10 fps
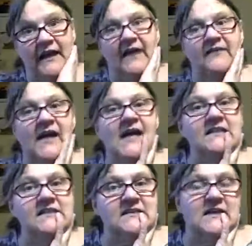And
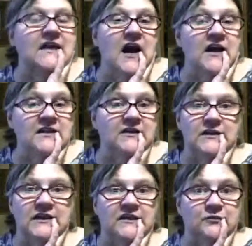they got there at
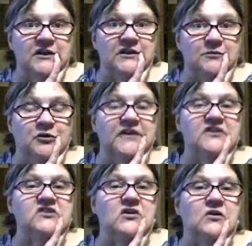like 3 a.m.
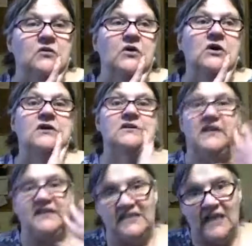So
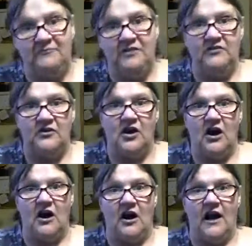they slept in their
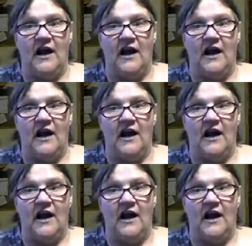car.